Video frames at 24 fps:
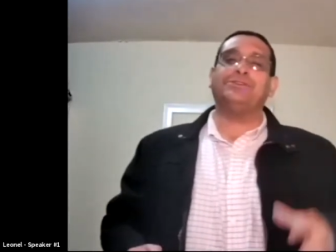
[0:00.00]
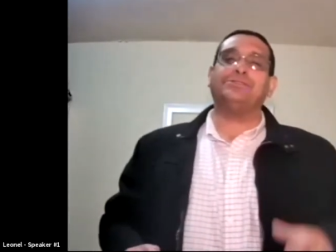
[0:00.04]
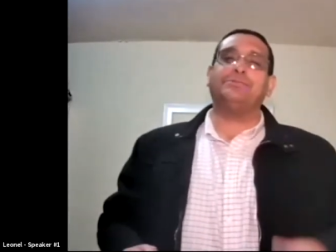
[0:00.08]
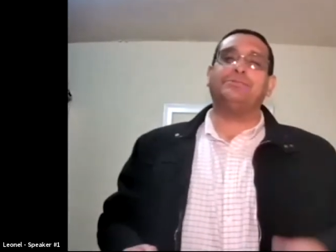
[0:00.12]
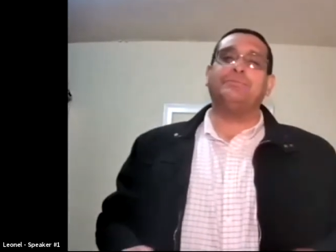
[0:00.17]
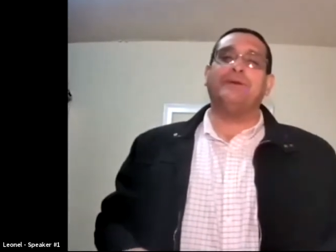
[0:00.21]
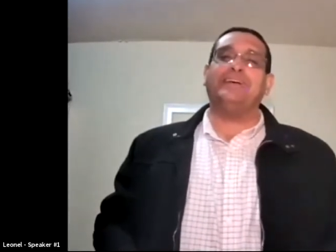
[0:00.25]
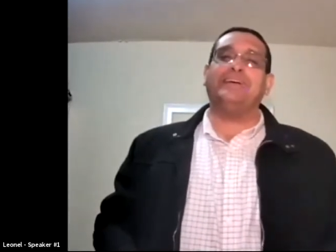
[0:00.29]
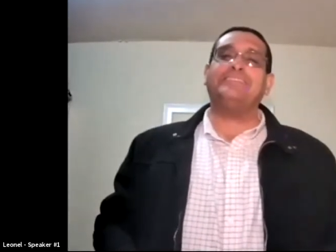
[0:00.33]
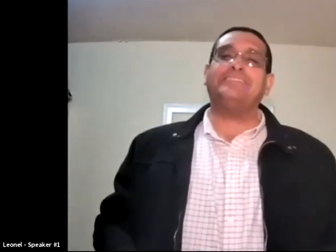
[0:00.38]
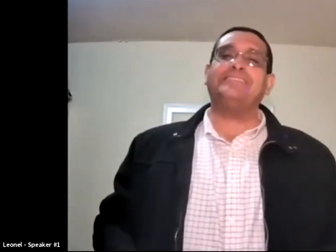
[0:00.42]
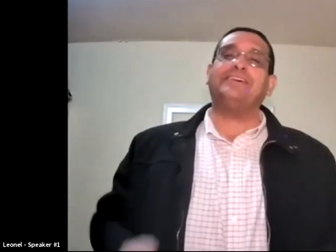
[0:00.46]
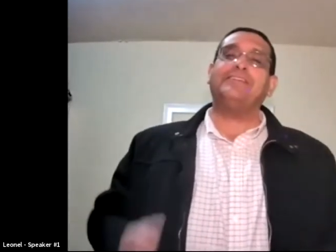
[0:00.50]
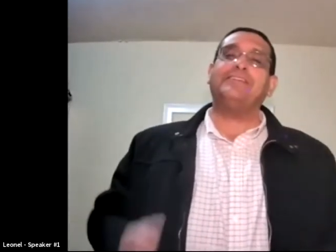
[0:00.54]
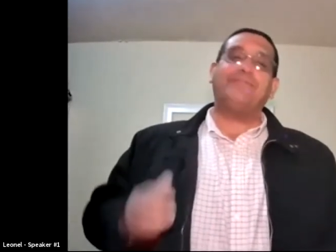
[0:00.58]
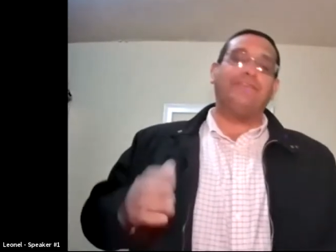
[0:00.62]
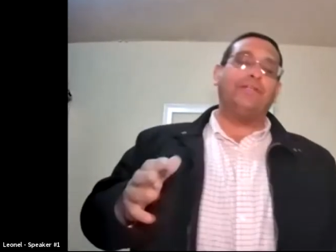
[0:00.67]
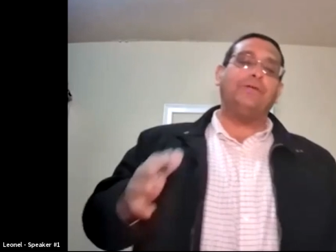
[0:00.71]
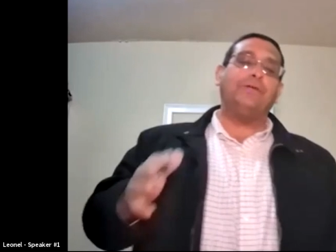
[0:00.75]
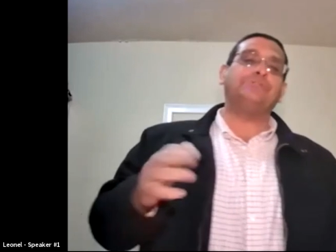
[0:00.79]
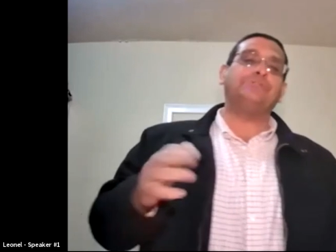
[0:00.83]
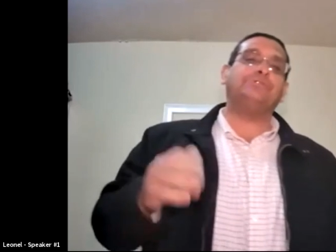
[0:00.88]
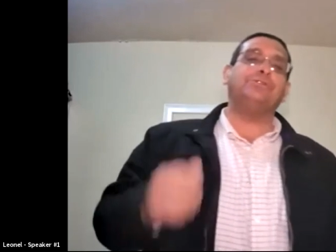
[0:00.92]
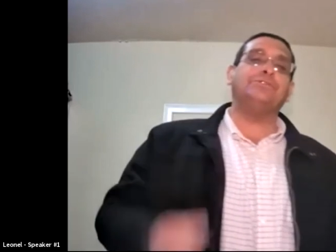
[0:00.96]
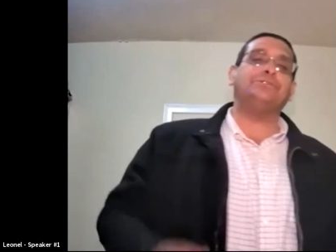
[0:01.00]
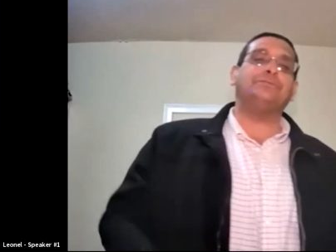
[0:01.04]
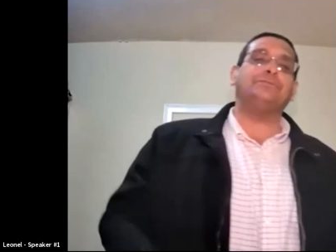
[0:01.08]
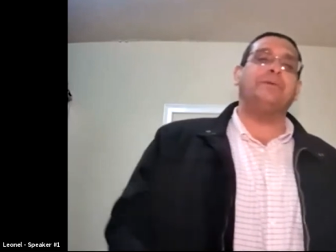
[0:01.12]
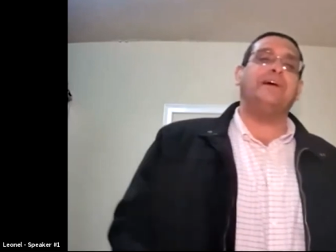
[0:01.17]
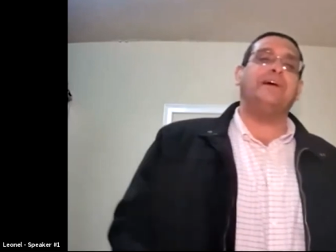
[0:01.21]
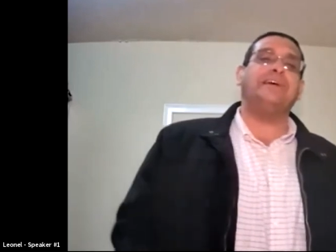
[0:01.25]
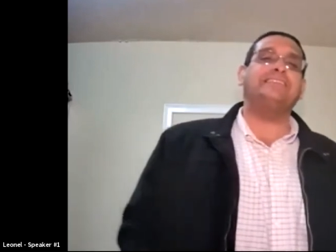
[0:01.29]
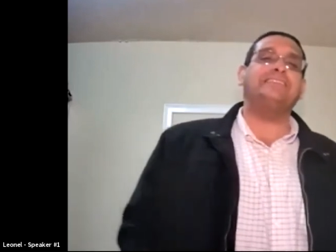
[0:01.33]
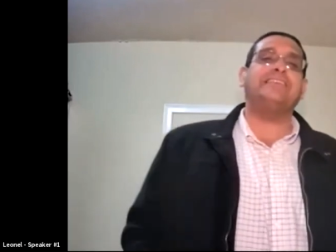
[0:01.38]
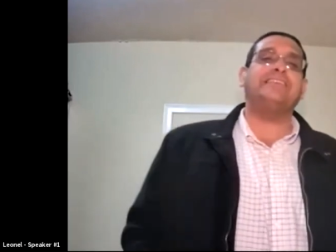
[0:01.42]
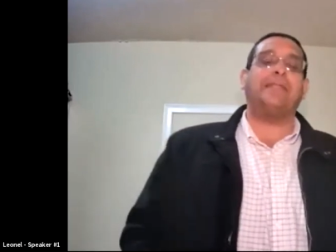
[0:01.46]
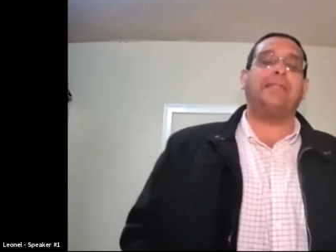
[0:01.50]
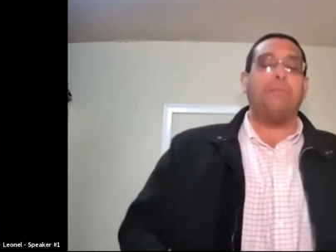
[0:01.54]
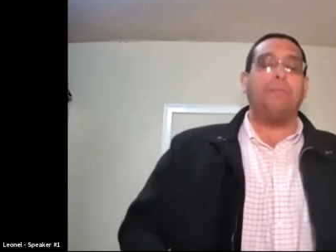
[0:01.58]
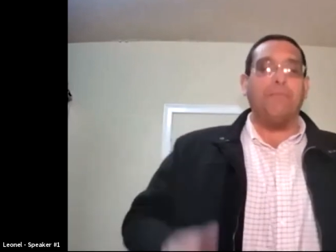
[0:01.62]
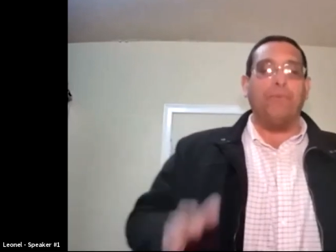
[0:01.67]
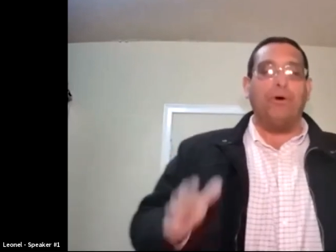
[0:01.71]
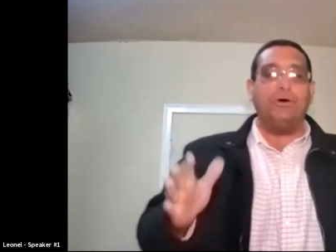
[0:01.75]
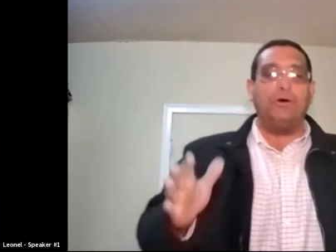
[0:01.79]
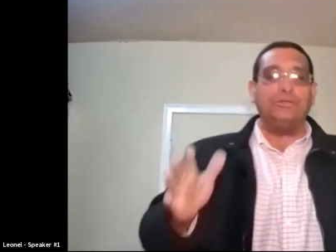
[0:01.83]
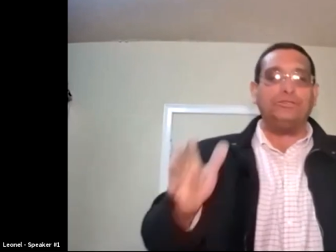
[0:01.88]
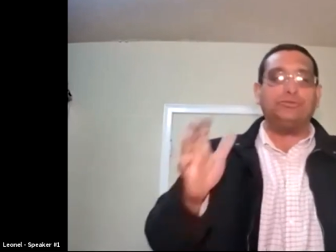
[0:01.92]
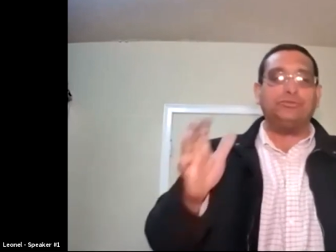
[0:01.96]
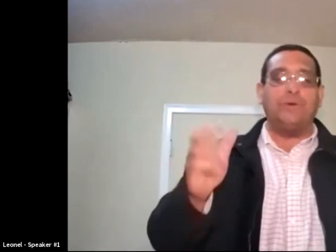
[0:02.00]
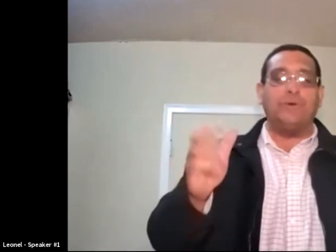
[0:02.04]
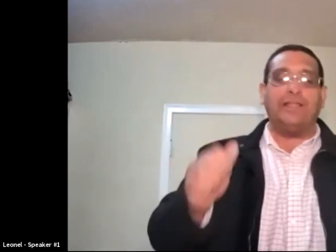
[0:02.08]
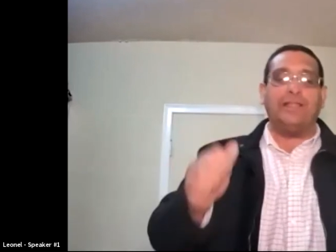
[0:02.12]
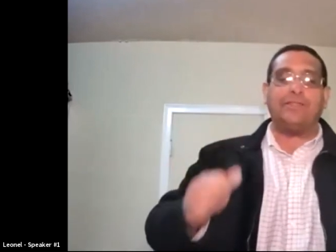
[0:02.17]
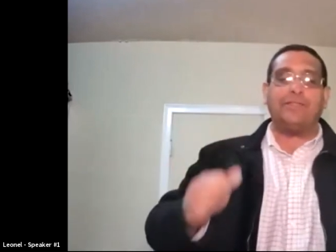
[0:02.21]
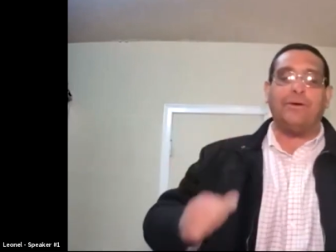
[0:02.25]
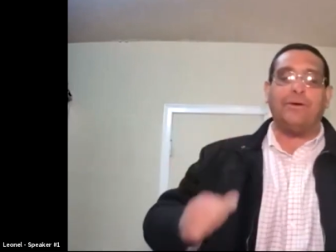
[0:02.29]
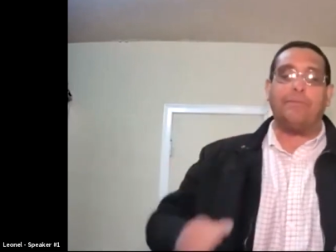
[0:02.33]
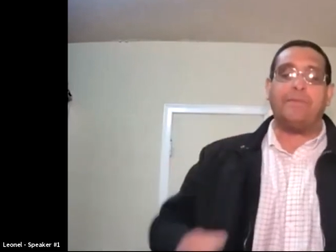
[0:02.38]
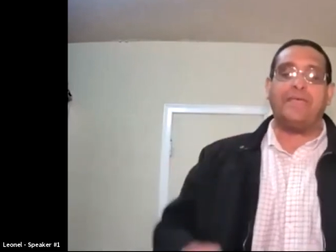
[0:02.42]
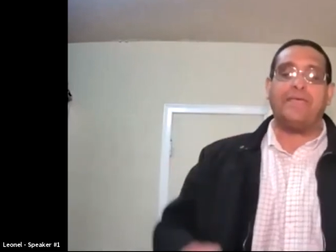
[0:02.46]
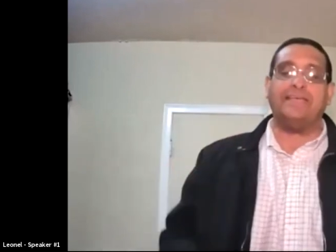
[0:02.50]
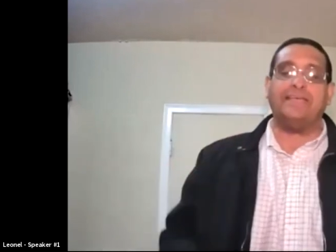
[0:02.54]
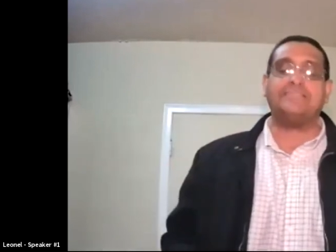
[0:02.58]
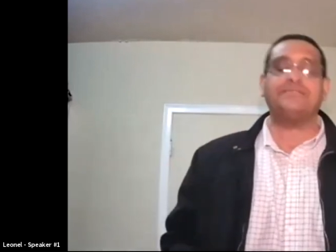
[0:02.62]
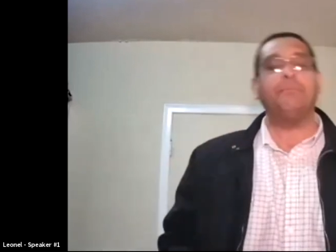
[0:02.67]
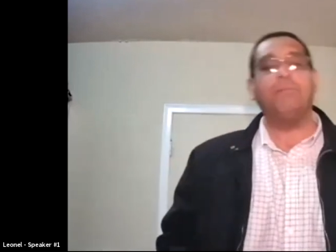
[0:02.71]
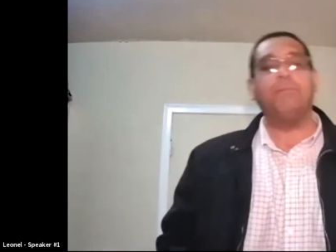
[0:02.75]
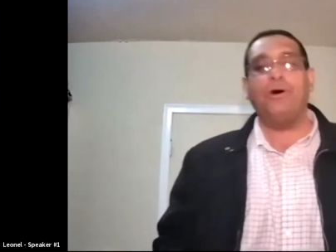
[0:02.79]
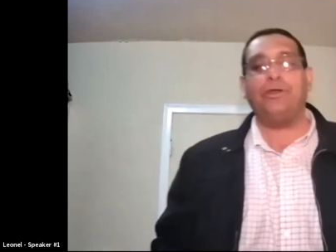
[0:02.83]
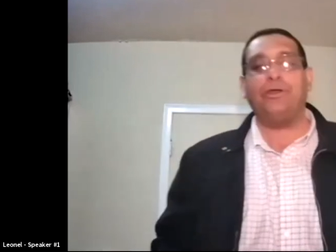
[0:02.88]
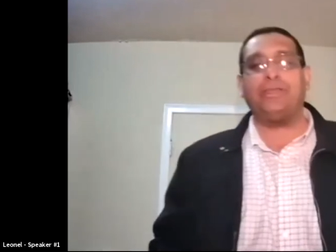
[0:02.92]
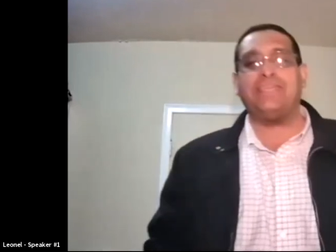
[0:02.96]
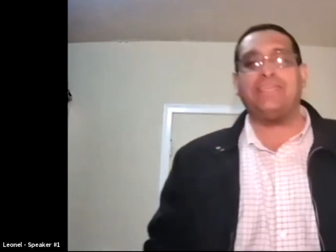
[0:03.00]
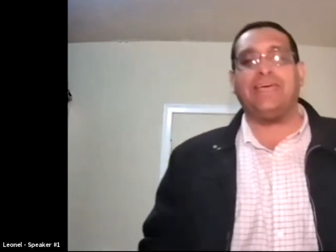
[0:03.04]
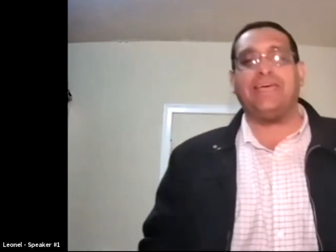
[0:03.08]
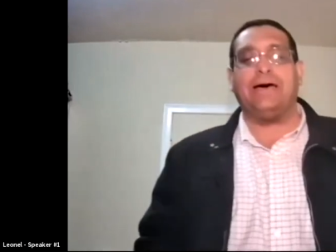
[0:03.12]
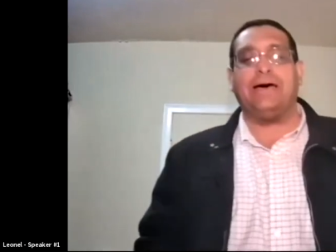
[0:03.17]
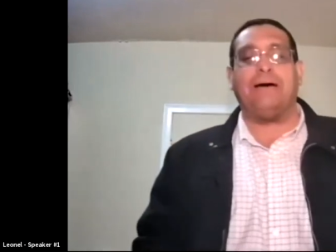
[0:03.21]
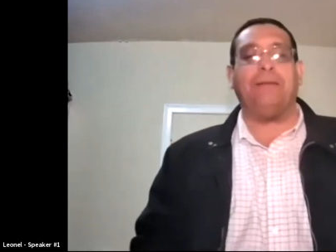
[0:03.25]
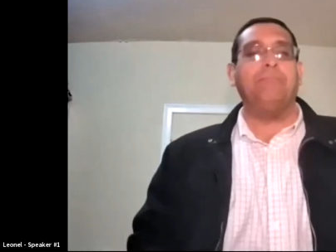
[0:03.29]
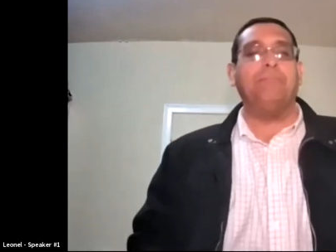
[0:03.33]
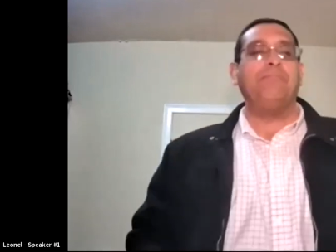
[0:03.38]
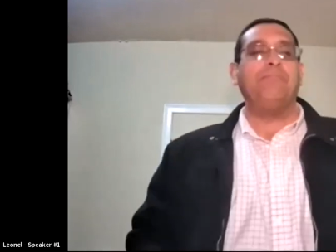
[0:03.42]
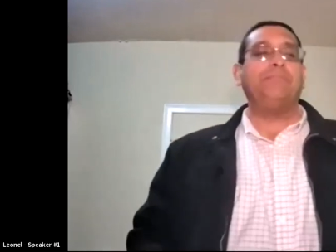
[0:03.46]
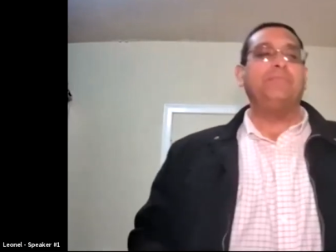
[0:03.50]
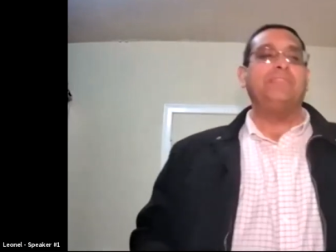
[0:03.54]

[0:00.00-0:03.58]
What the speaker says: Toastmaster, fellow Toastmaster, and most welcome guest, Monica.